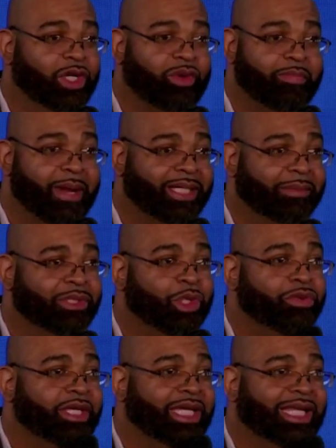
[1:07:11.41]
we make them too
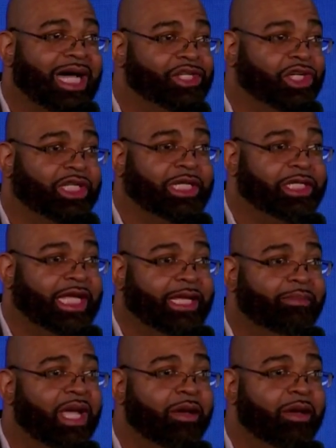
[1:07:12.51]
theologically deep.